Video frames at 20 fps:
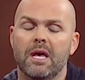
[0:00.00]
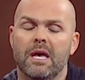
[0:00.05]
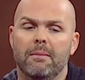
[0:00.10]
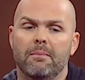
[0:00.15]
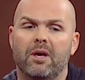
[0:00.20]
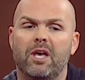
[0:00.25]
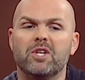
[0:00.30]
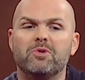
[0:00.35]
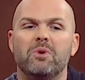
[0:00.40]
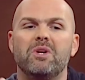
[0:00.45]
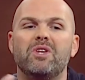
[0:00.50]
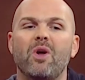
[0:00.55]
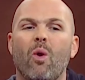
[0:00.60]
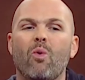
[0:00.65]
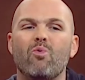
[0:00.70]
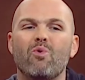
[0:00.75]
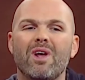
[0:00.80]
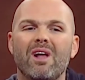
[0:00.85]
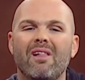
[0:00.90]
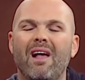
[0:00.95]
because we
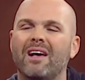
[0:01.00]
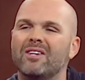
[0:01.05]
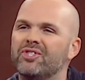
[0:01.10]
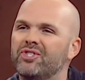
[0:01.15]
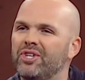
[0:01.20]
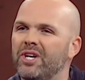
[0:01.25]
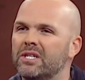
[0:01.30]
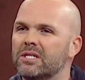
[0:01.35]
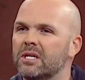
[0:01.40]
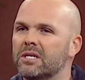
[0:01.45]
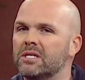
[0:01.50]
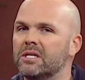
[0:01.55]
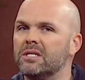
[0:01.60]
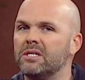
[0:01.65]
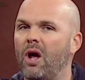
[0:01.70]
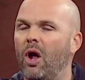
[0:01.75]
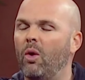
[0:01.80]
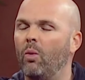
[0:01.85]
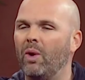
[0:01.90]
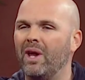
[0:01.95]
don't realize Jesus is
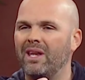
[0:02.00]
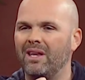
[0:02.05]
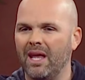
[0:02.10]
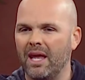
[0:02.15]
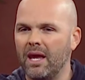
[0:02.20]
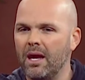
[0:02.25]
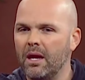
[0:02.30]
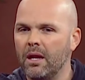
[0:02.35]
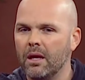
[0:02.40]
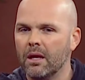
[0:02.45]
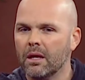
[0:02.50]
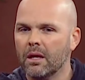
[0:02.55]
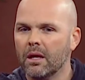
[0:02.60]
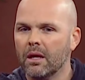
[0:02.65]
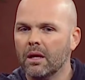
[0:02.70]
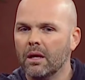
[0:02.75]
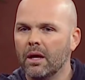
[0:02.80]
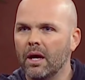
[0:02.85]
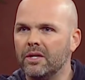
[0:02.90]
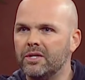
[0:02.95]
all we need
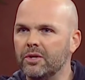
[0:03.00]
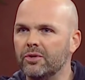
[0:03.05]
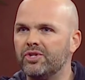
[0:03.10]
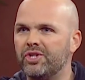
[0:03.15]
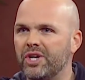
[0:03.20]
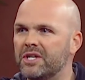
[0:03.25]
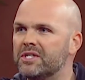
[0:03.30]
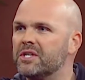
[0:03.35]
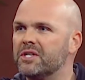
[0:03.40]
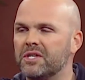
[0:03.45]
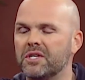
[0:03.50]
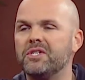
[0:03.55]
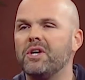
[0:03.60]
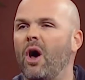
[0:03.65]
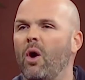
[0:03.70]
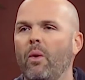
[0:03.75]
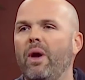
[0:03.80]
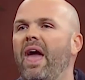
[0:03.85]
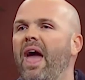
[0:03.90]
until Jesus is all we